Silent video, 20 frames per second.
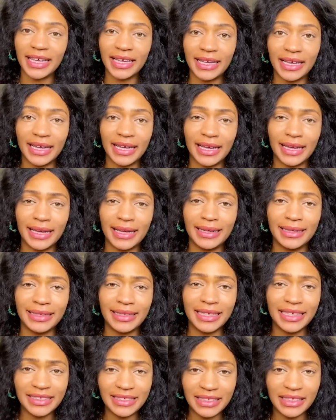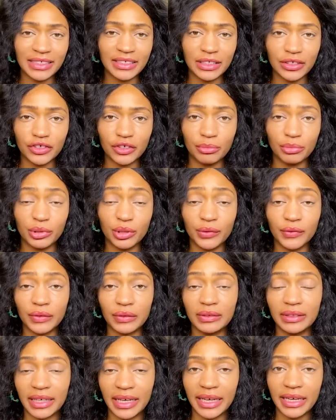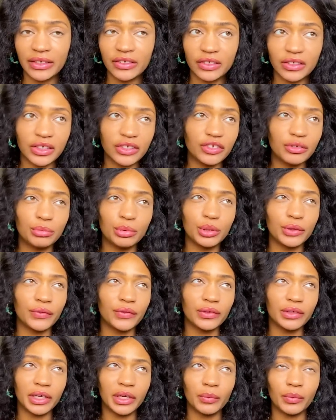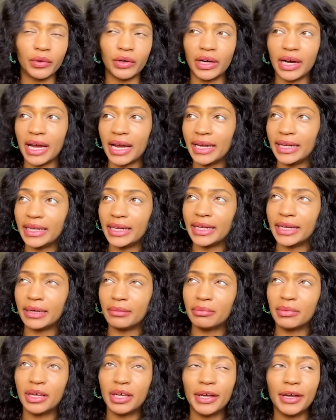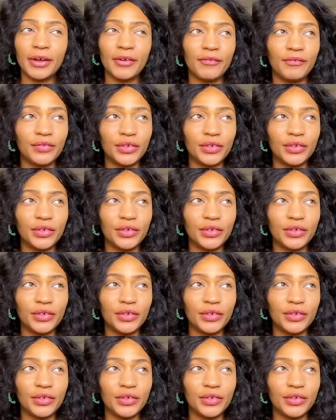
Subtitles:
And isn't it such a beautiful day? It's such a beautiful day where I am.